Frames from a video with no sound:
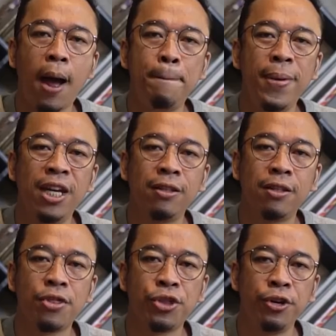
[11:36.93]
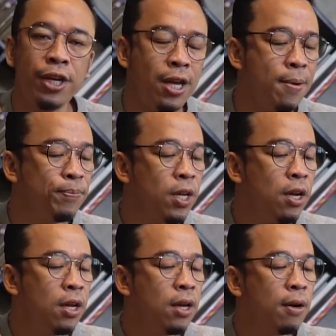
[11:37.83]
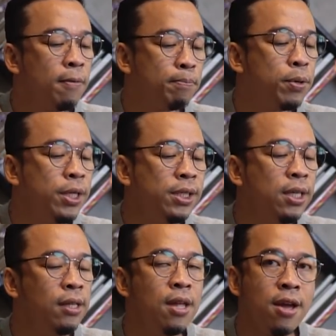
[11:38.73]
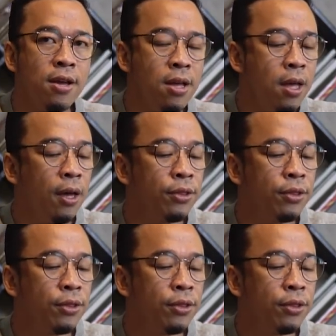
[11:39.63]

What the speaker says: 1:30 preceding